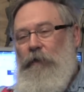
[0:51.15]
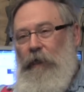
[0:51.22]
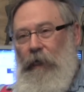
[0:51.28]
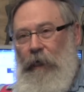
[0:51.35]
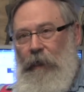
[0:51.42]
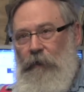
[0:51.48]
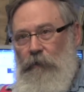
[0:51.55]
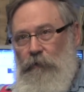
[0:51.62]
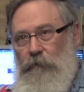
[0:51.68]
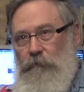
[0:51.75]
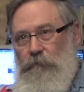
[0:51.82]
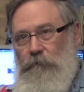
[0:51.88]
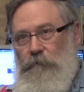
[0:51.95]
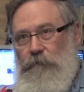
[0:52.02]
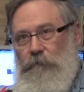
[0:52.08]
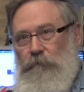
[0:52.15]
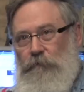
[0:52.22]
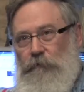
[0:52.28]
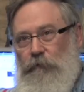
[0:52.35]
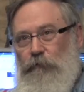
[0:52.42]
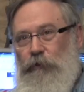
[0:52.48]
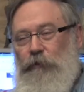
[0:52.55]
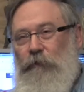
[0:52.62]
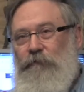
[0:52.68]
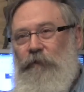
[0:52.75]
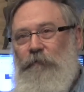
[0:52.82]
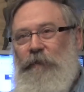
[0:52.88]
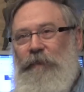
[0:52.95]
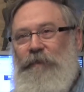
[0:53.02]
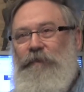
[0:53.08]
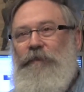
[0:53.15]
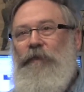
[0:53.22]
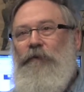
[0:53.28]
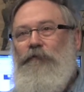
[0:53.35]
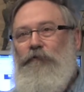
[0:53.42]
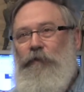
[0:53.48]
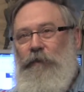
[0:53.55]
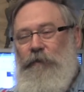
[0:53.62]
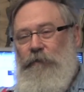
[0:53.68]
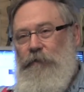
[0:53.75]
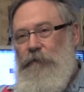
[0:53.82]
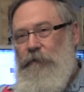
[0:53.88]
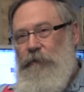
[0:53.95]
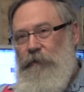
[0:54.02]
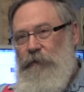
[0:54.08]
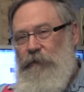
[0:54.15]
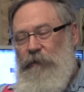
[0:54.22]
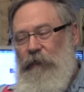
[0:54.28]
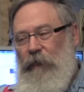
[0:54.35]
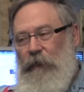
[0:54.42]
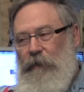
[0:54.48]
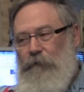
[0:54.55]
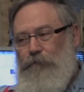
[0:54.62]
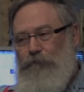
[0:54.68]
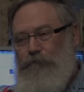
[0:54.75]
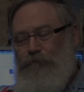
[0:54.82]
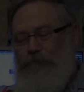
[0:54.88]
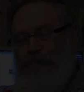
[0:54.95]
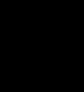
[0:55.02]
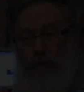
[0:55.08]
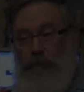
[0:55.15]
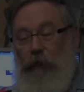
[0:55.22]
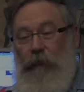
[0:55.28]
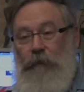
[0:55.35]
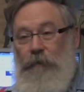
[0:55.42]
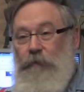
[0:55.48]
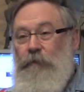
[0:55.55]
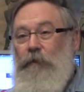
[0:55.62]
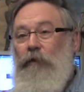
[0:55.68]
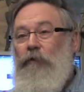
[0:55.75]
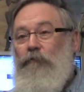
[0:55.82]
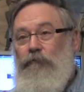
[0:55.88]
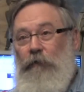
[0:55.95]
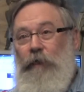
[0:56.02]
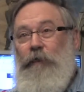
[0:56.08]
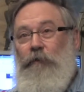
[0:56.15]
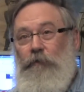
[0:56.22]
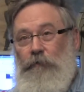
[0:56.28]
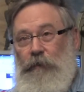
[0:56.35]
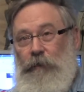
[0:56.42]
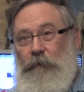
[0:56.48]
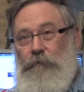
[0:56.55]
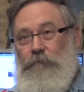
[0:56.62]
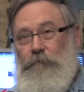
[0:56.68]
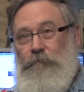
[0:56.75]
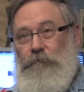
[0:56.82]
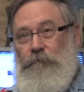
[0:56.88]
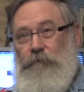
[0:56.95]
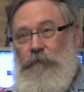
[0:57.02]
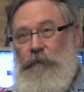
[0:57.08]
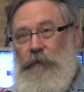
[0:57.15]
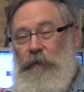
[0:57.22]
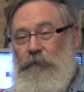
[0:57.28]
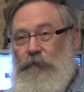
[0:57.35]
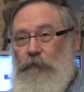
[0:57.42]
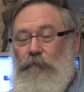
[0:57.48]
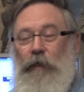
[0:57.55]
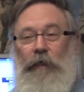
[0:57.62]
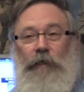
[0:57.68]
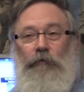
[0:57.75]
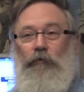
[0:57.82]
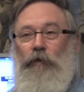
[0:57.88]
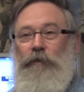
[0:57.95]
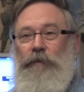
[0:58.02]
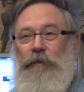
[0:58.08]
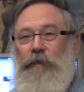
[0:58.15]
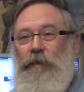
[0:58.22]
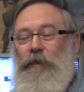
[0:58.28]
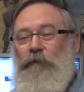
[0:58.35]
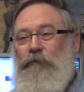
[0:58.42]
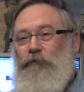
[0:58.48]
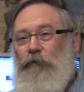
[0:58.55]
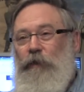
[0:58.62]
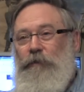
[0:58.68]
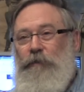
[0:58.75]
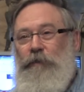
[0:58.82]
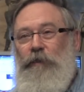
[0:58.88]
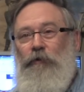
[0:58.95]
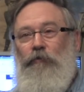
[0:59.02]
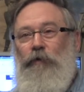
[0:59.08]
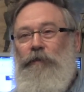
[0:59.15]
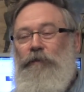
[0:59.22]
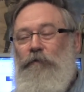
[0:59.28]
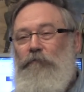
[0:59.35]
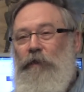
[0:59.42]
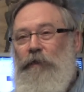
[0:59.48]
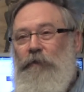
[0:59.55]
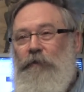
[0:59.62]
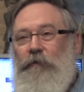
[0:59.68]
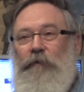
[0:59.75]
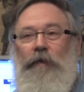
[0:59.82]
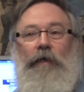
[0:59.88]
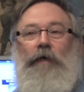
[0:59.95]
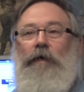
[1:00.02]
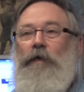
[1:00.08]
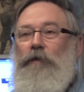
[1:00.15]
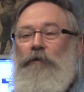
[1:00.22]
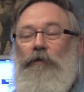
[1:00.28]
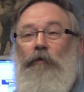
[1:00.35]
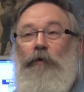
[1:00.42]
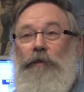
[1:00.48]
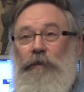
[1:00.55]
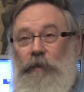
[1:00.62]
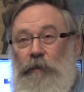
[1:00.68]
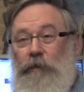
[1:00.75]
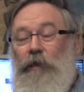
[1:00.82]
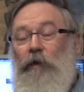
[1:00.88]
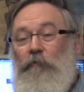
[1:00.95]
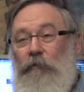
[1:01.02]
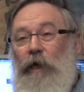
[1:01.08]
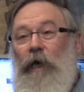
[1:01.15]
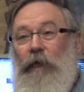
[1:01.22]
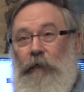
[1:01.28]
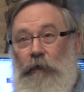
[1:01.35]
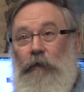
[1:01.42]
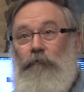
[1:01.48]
angle, on which you have something different to say. Write regularly. If you're writing once a year, twice a year, once a month, no one's going to come by